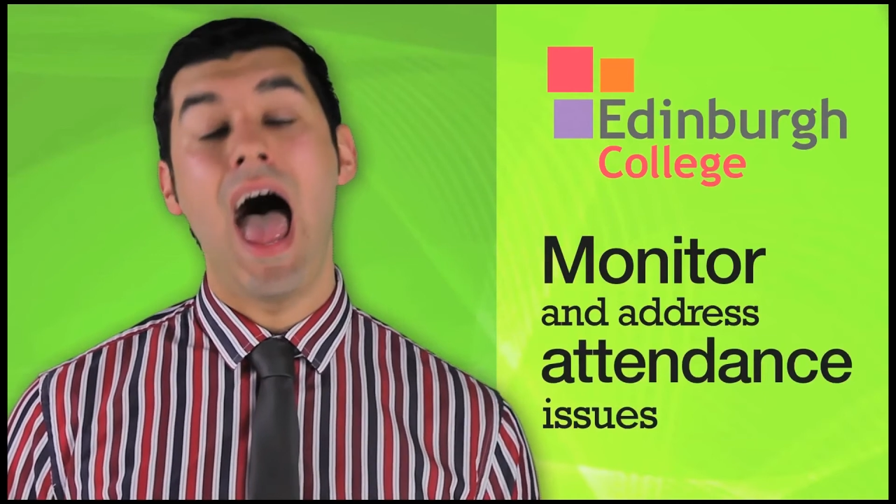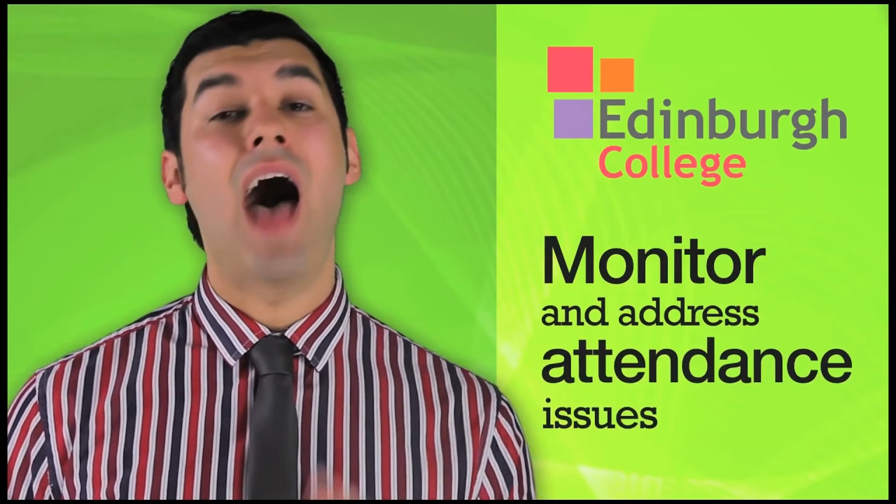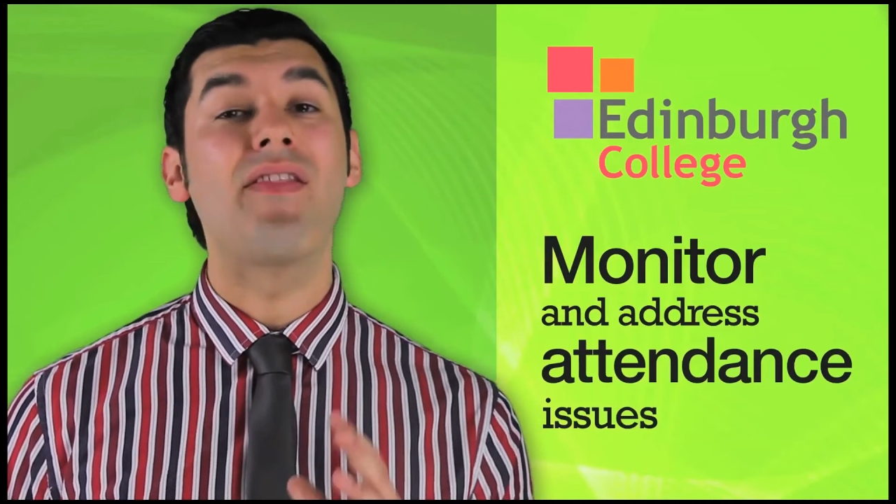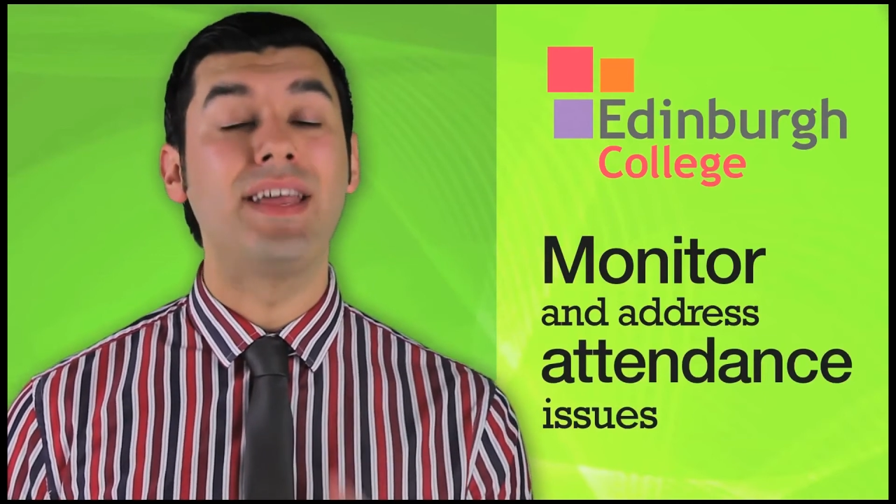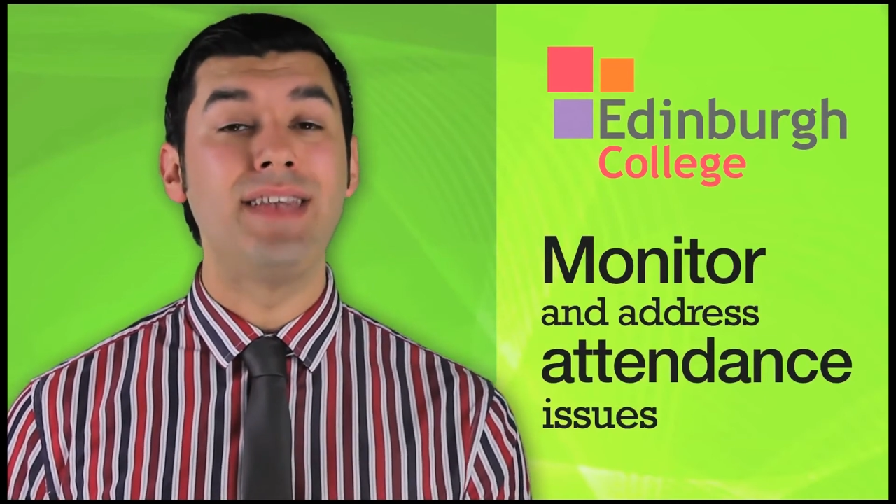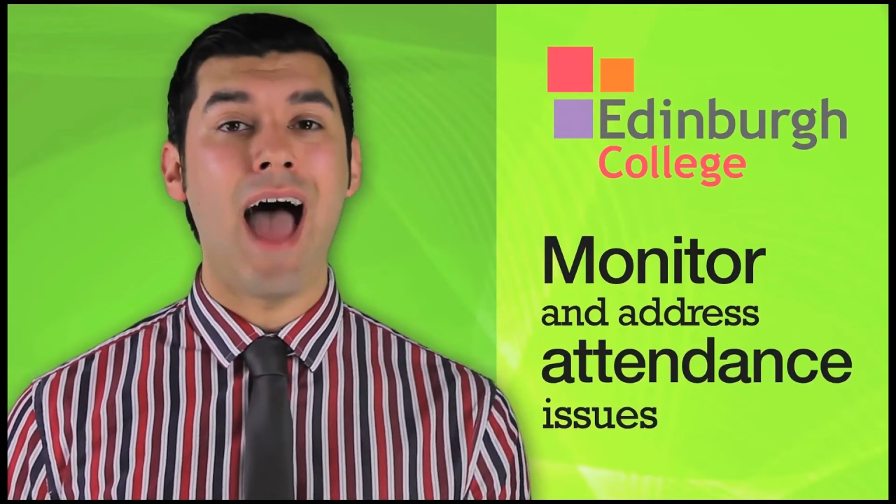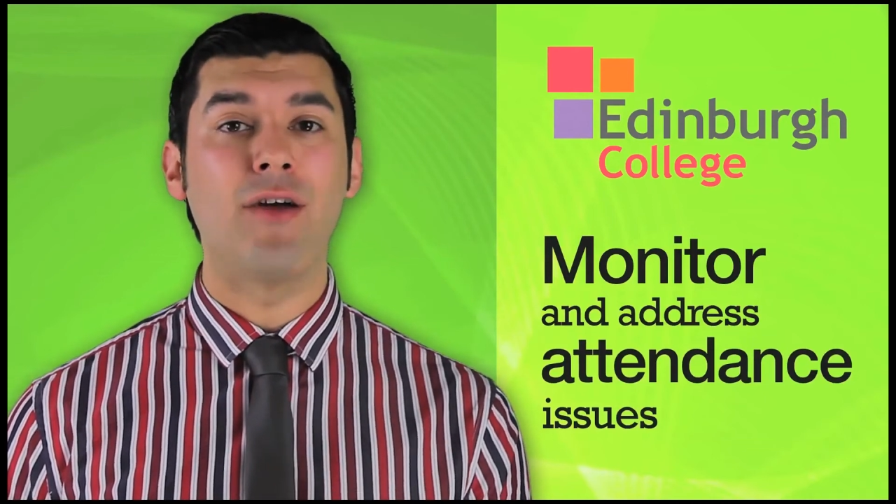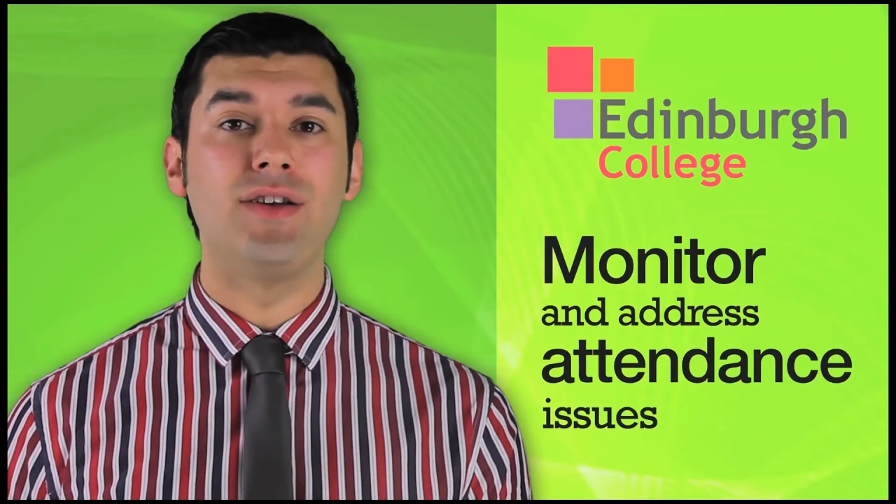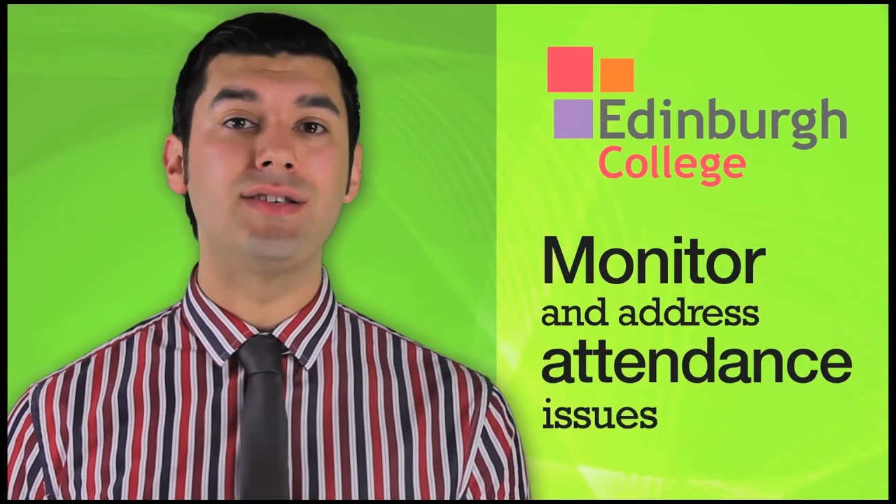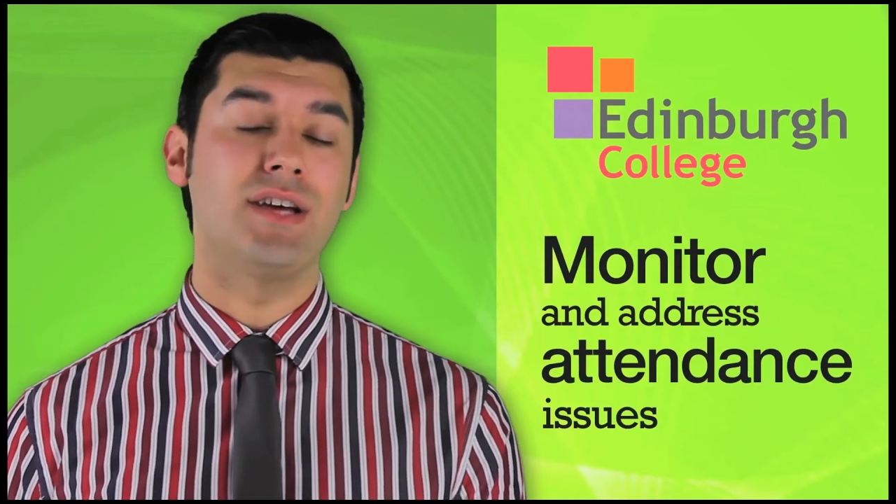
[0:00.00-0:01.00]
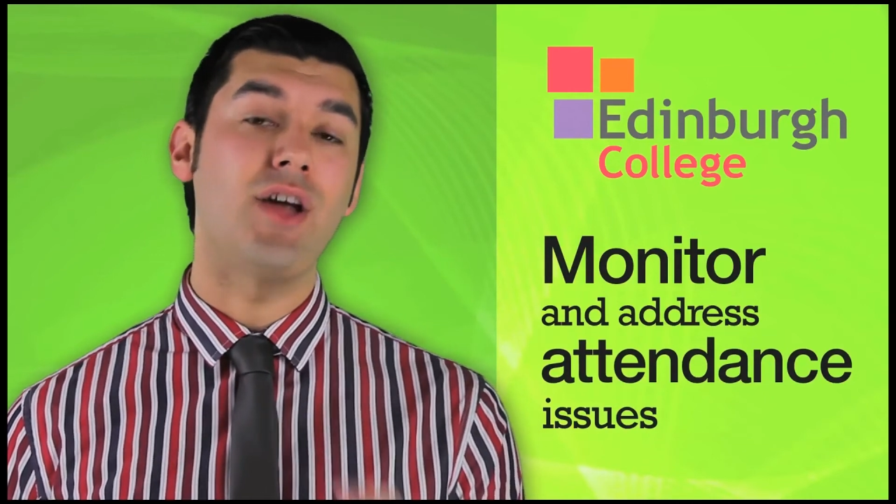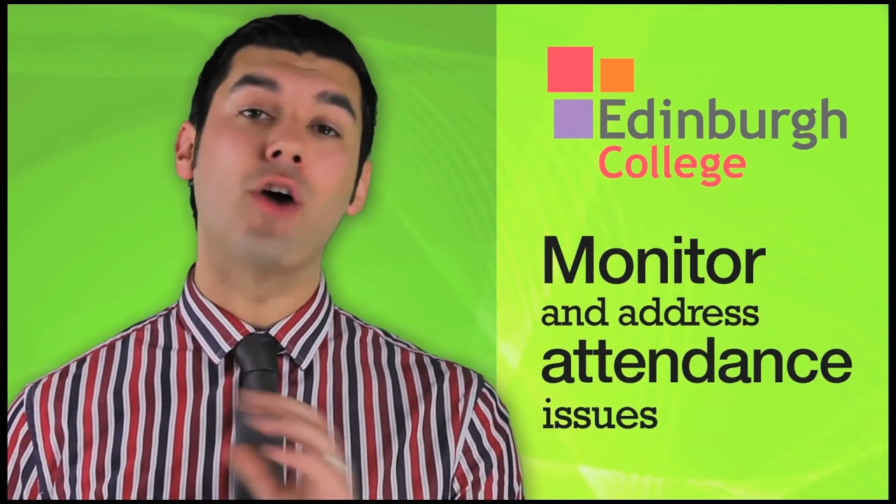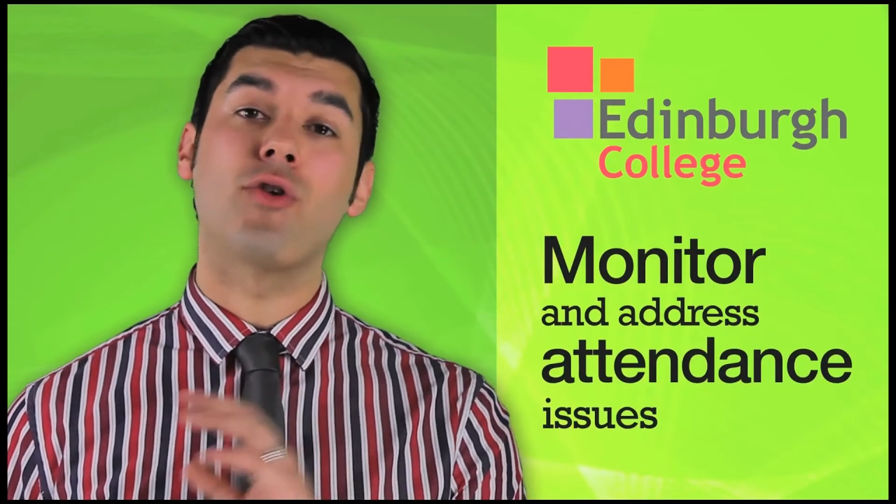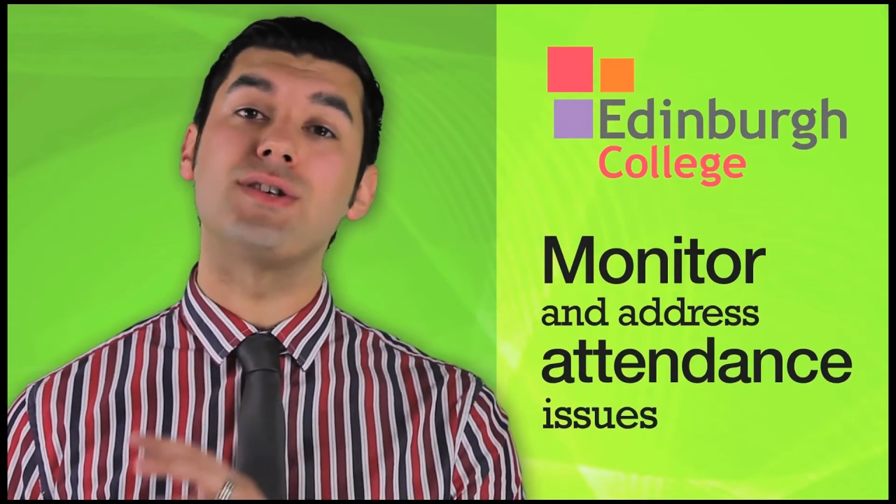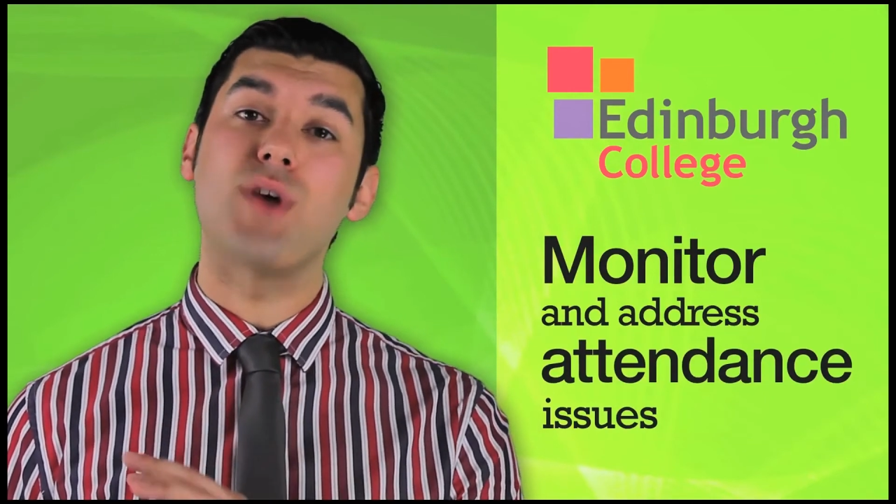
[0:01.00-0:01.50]
and they now use it
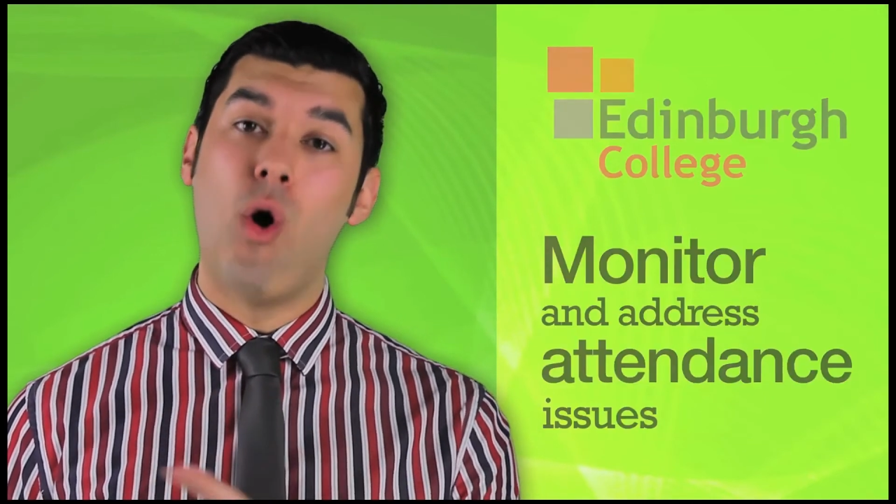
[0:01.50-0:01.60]
across